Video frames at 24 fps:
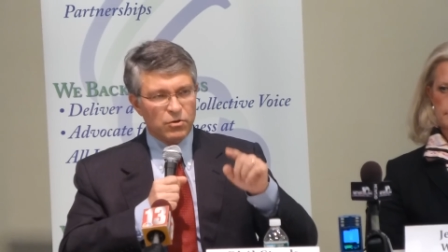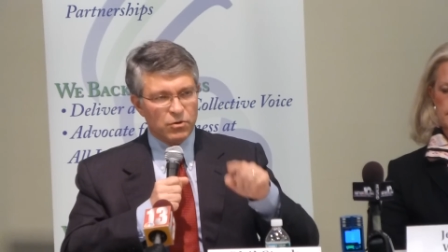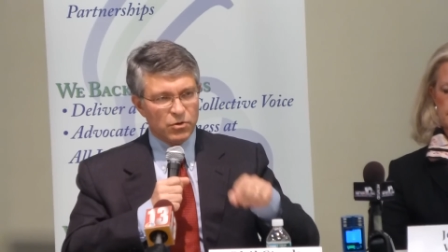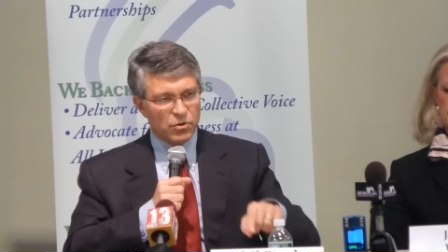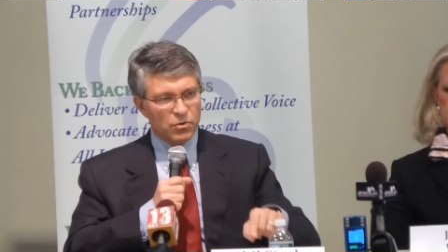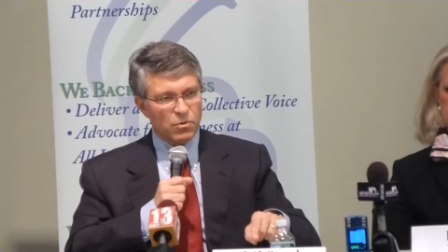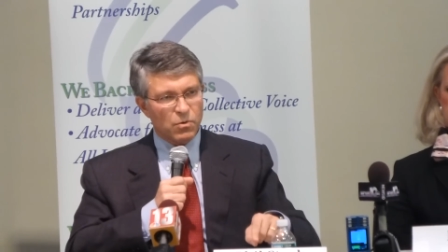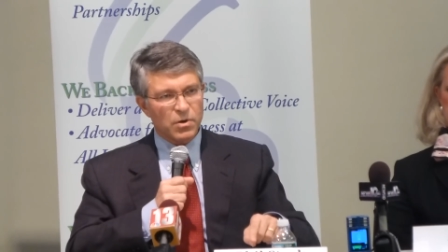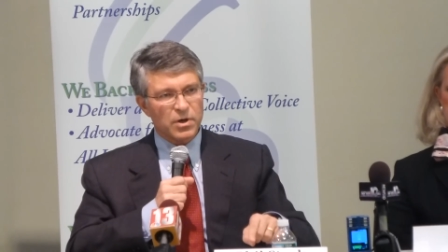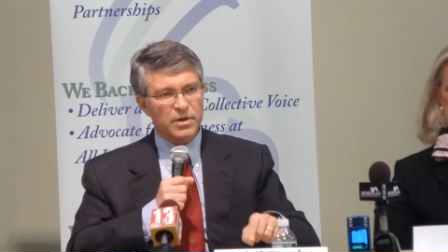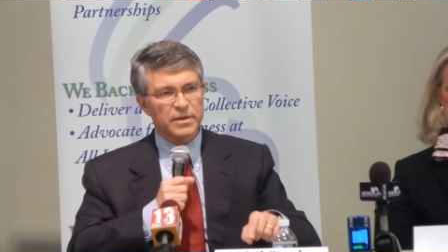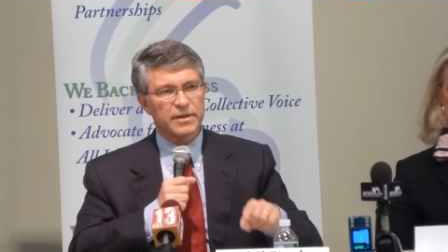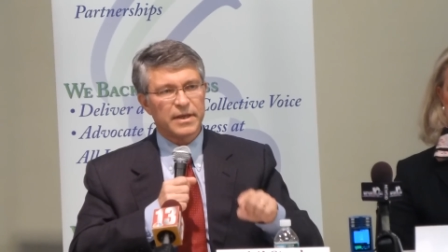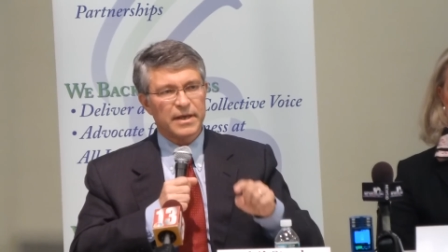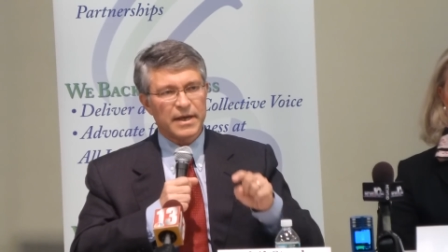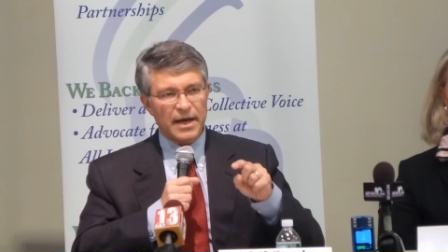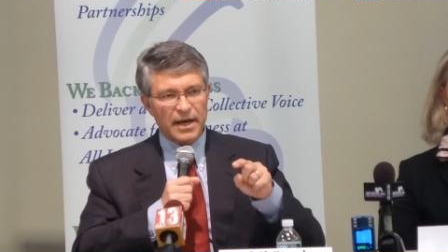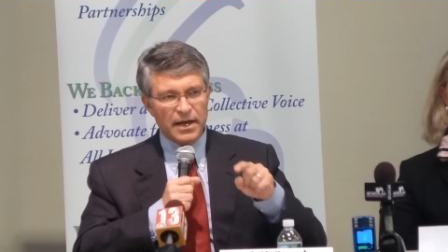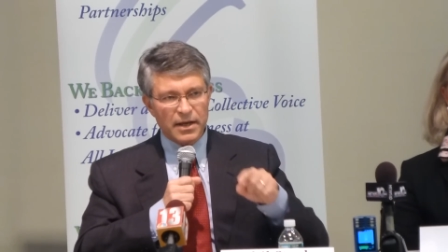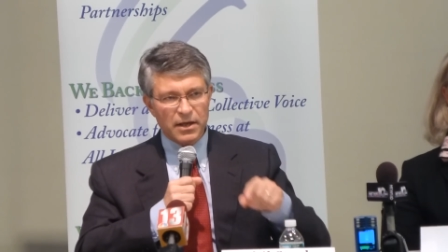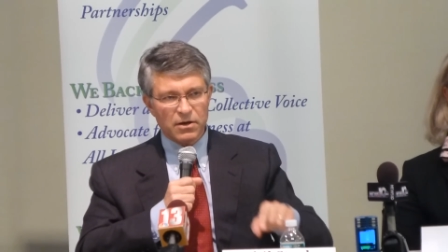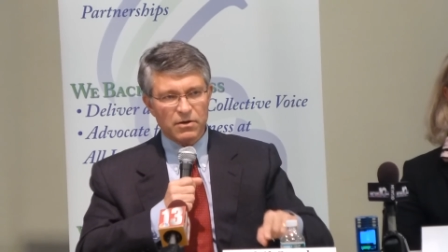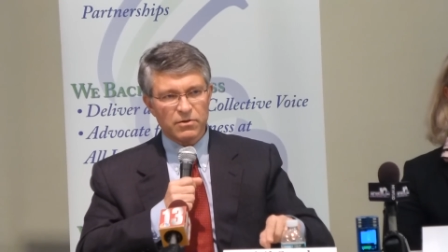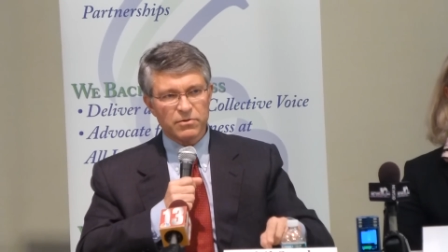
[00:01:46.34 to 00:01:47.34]
in New York than
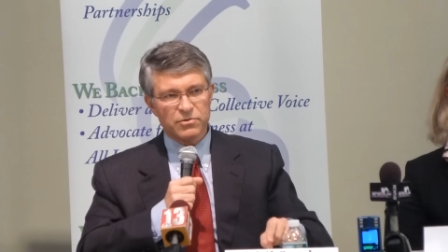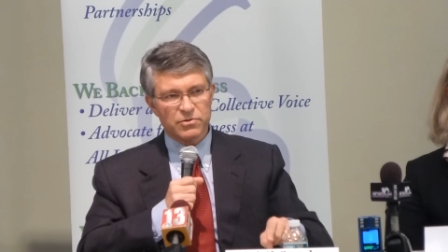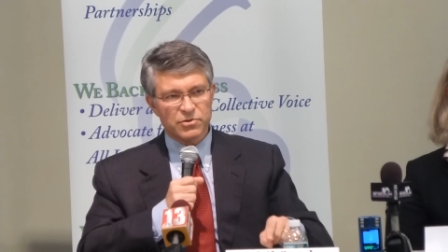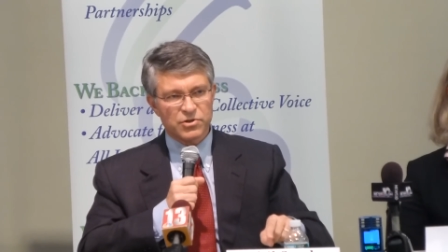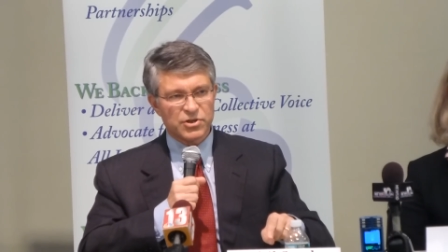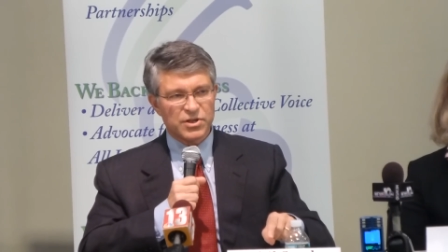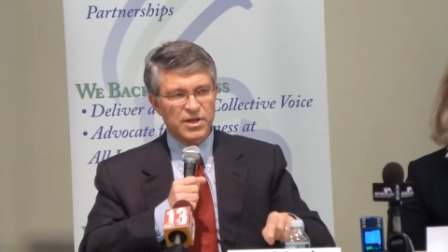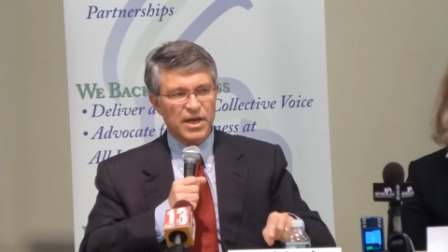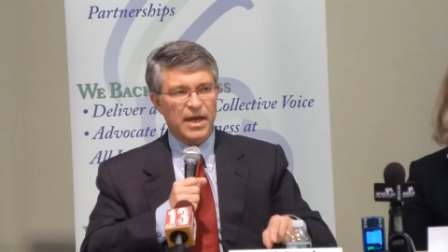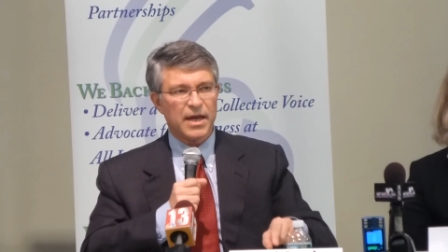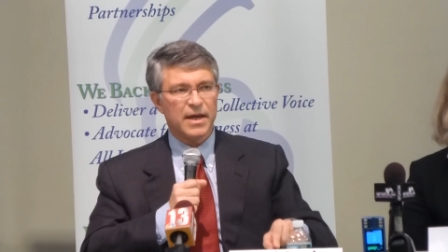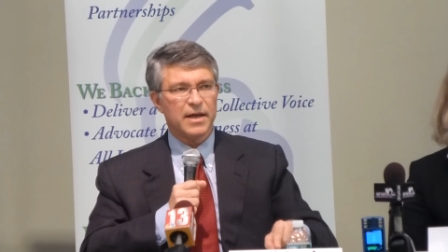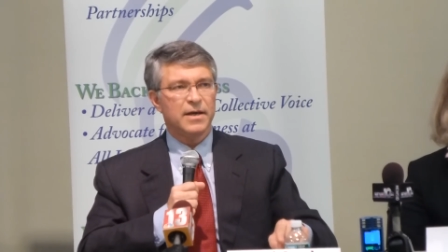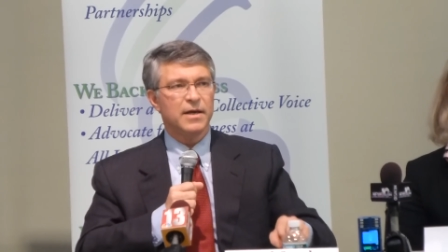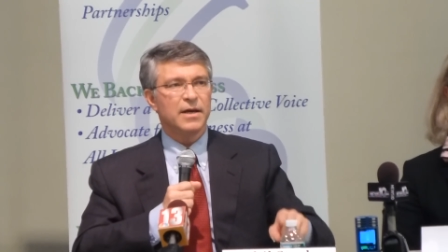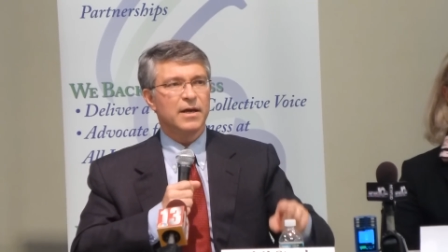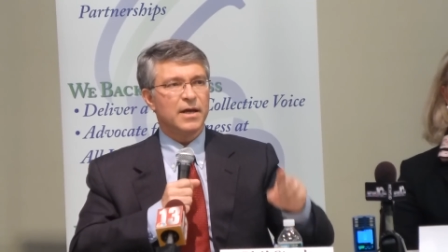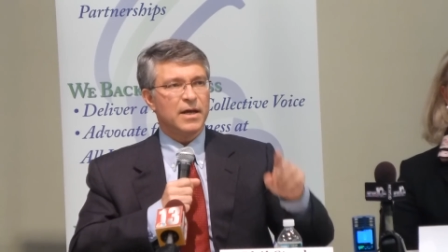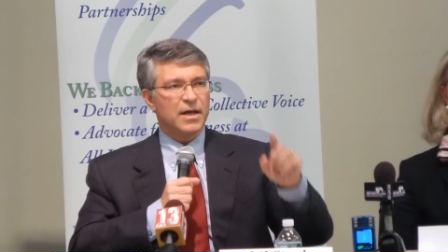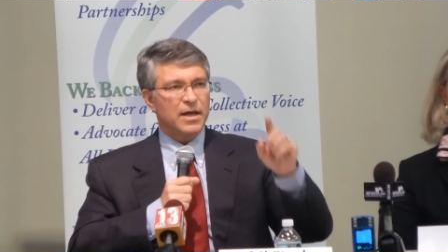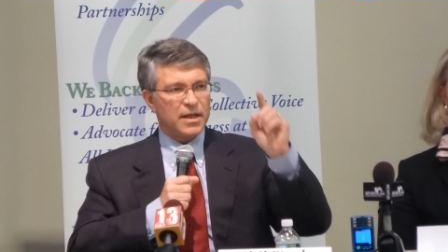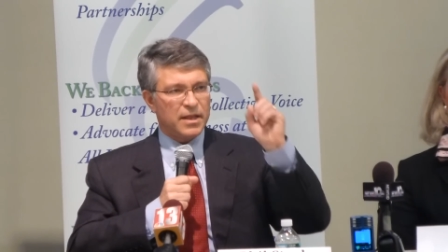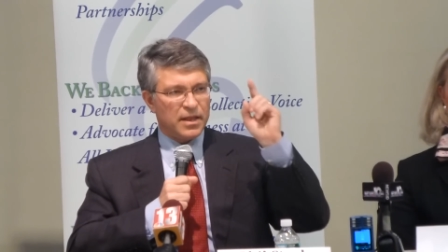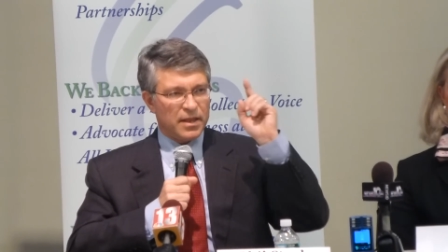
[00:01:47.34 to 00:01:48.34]
any other state.
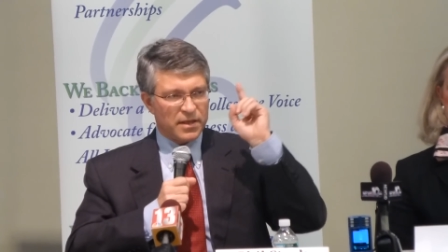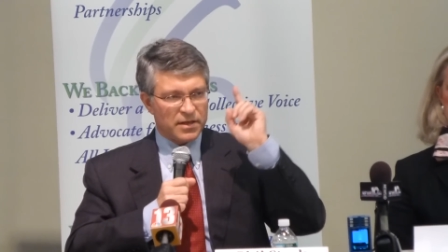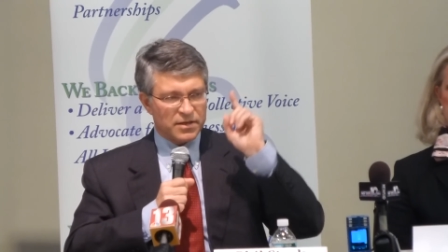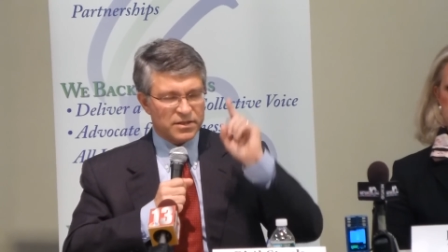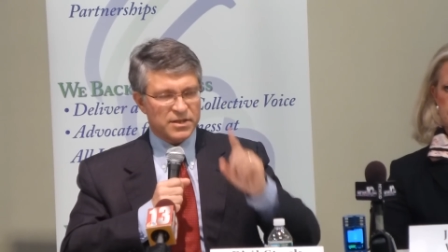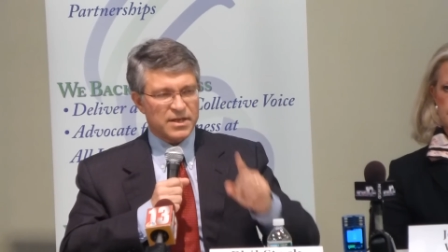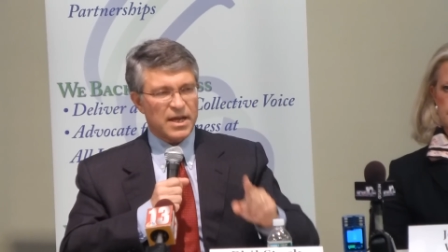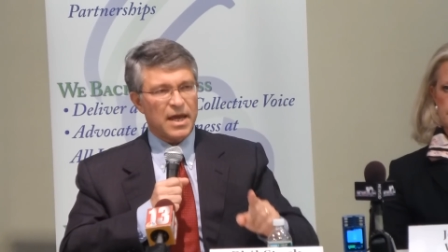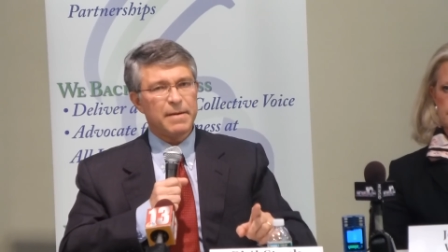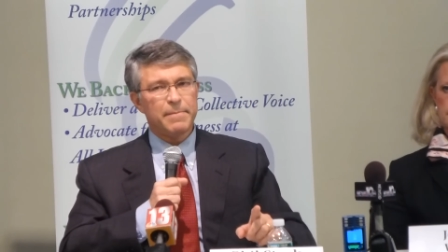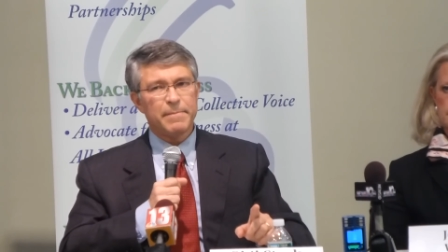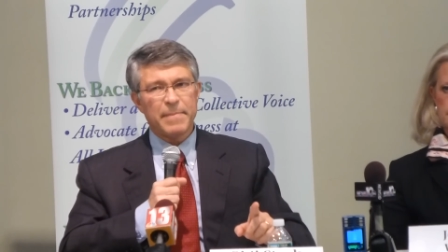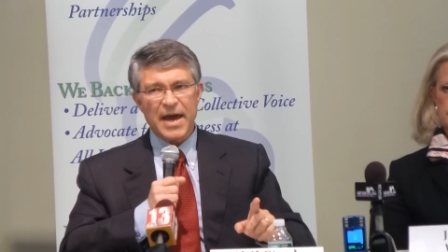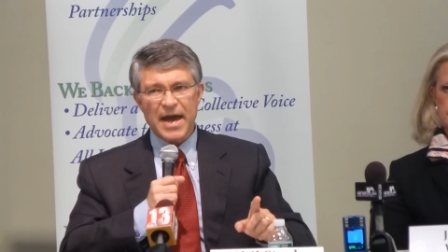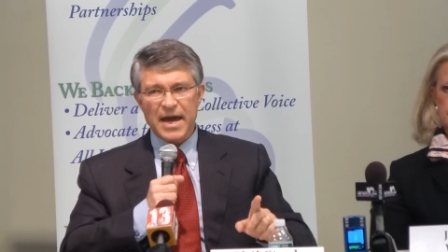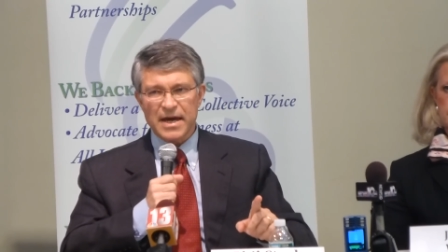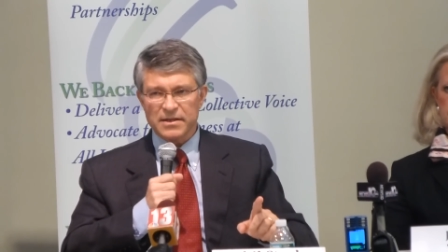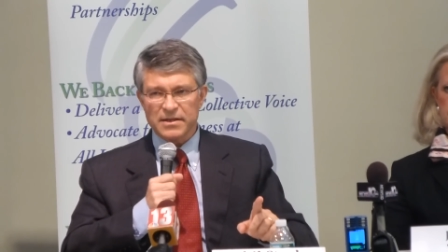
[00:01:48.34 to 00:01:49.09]
The state